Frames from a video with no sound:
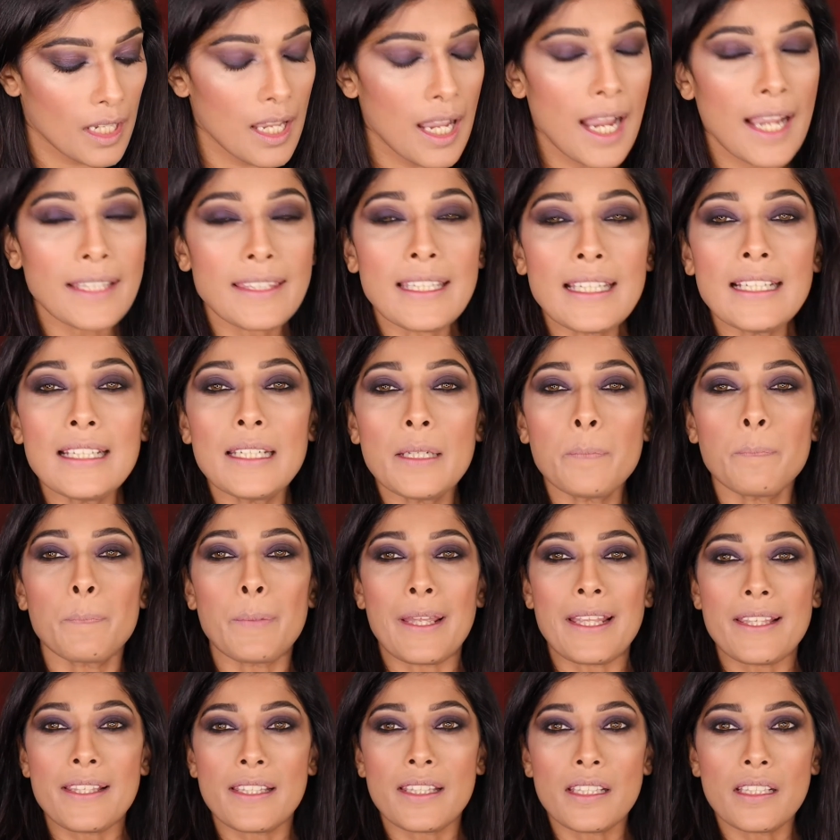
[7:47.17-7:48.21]
I think lip
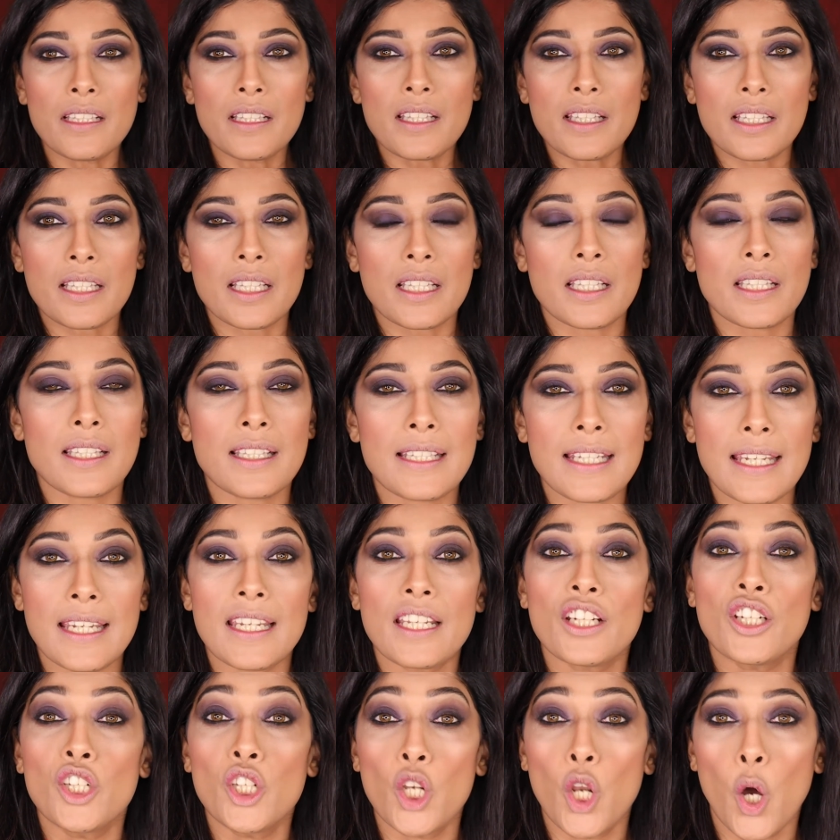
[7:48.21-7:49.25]
pencils
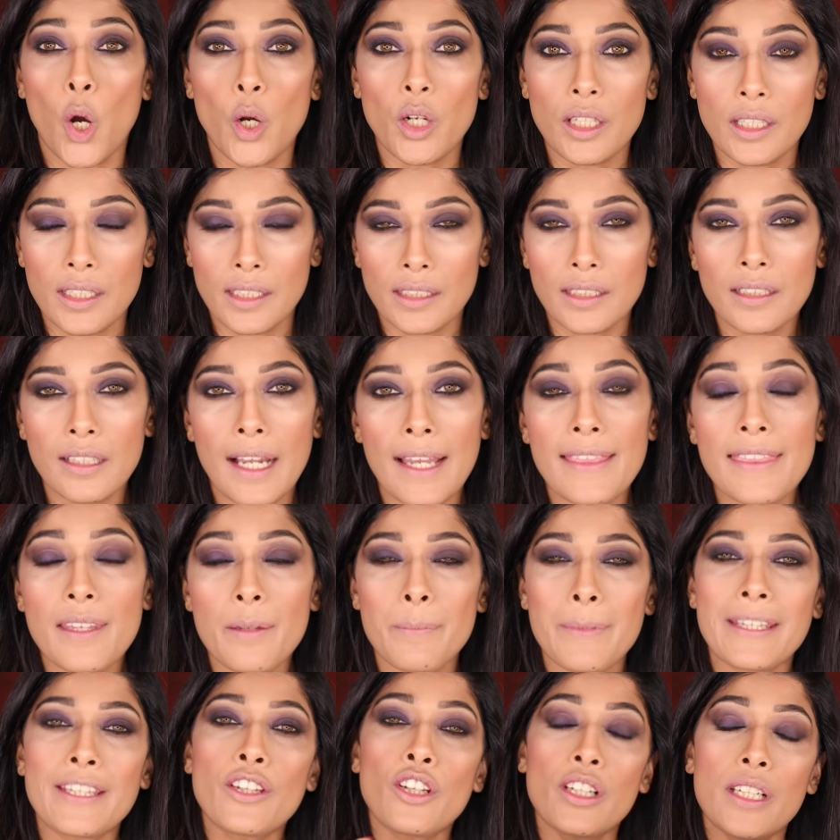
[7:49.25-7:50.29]
stay longer and they
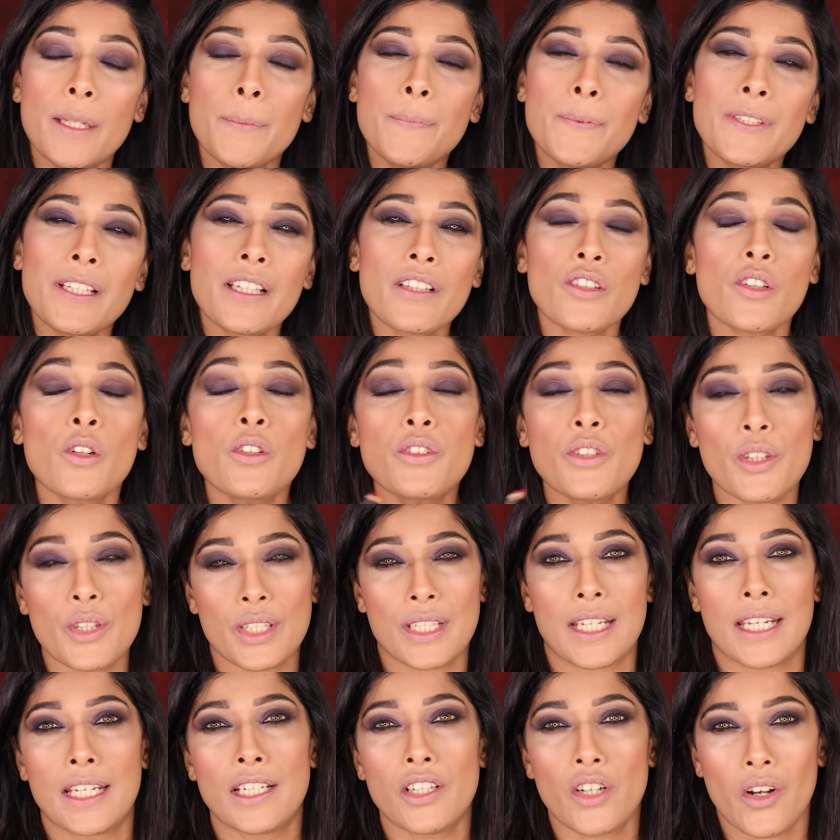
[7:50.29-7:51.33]
make your lipsticks also
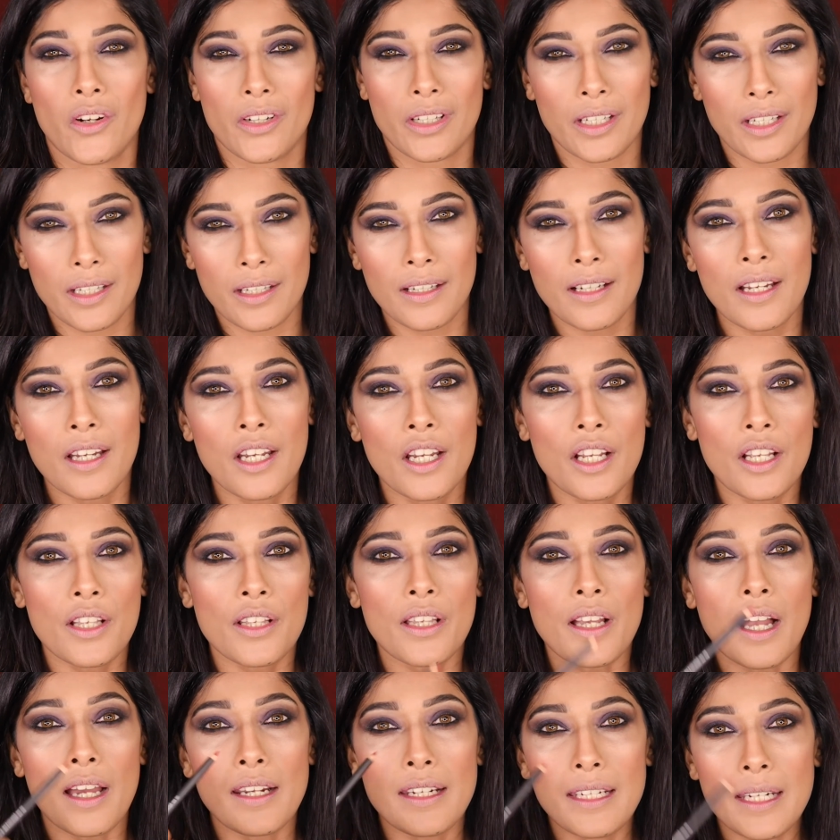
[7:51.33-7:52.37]
stay longer.
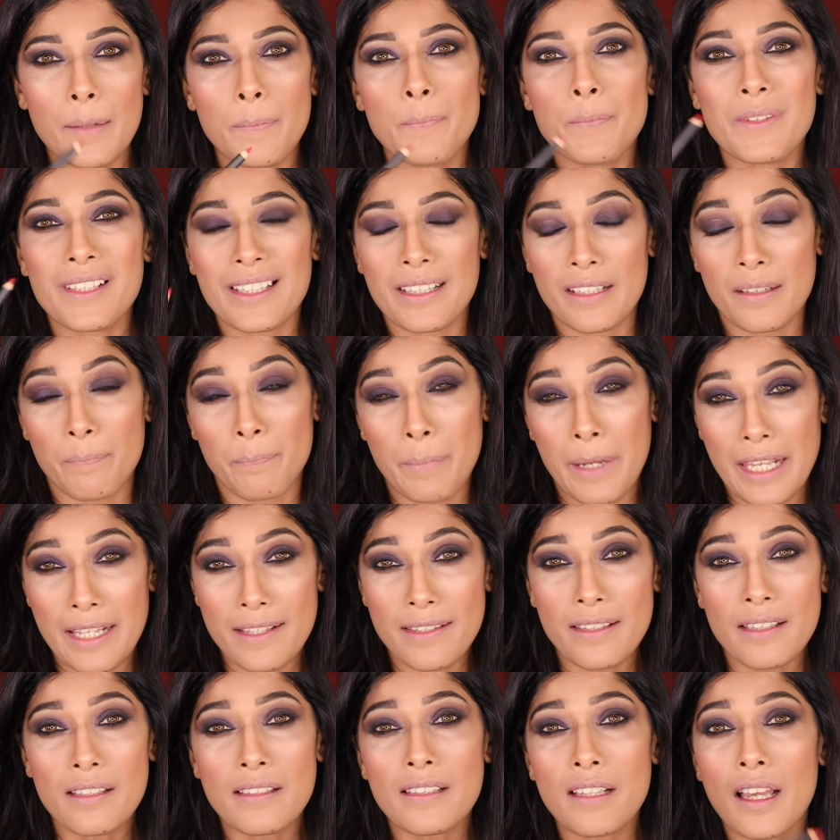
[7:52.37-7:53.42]

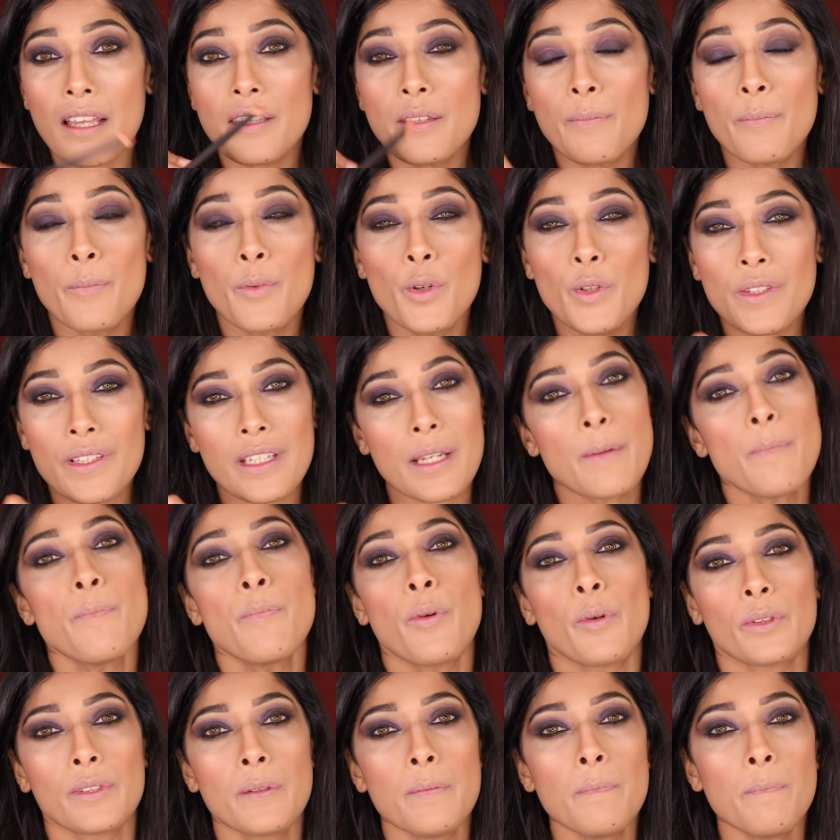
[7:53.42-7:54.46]
Pencils are the most
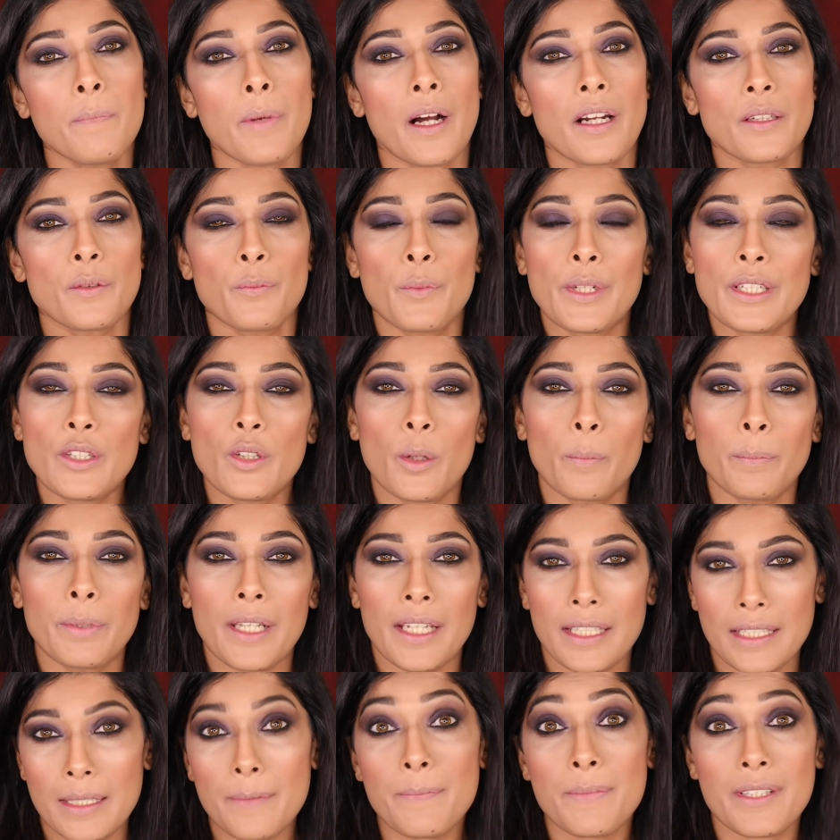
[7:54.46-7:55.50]
important part when you
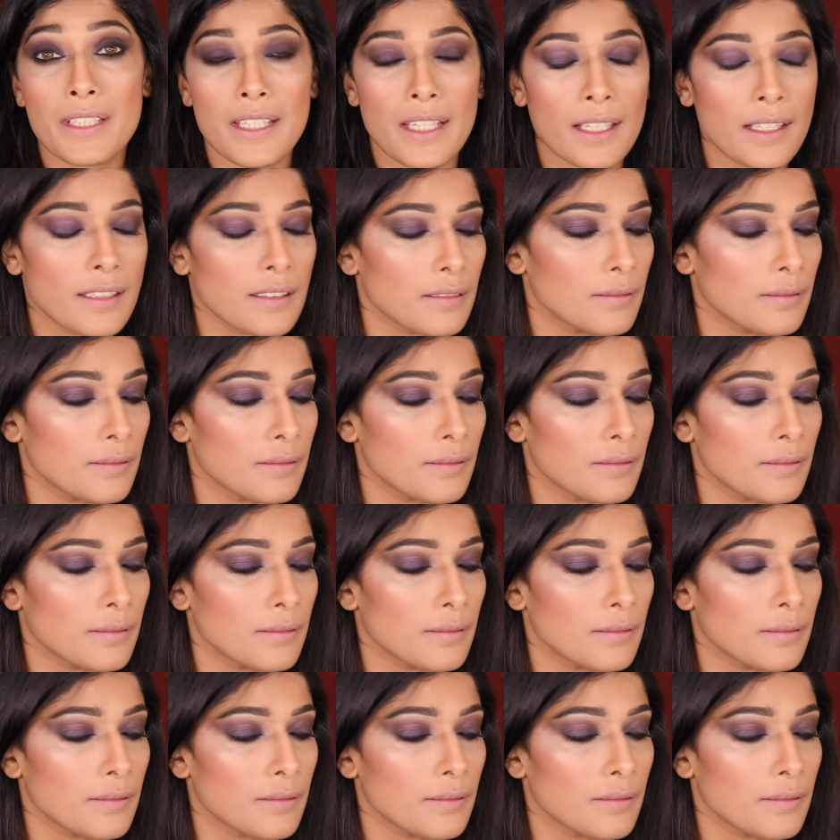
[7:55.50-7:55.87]
apply lipstick.